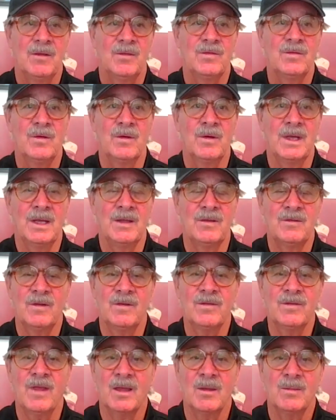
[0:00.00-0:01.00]
So it's
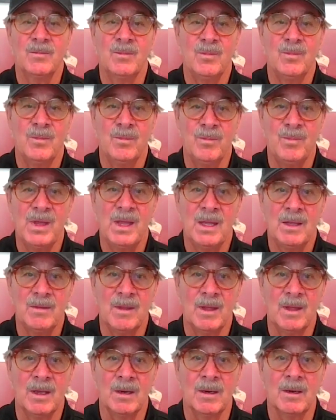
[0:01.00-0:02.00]
just like being
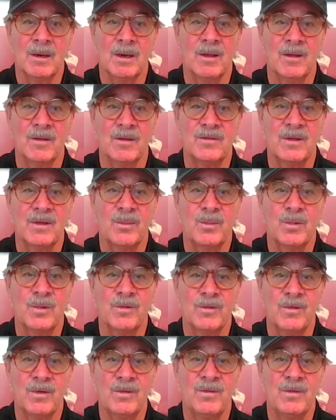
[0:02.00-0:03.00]
there, except
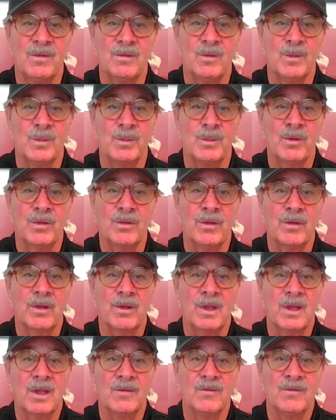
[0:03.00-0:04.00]
we're both
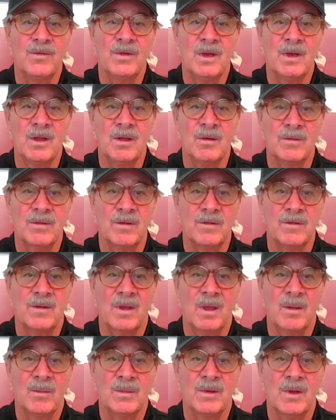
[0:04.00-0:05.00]
looking at video at the
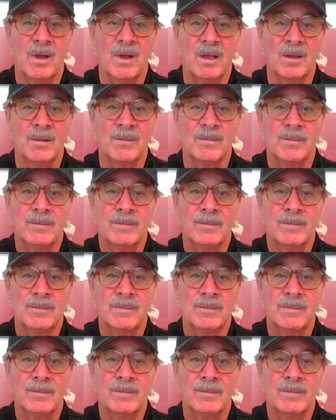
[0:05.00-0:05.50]
same time.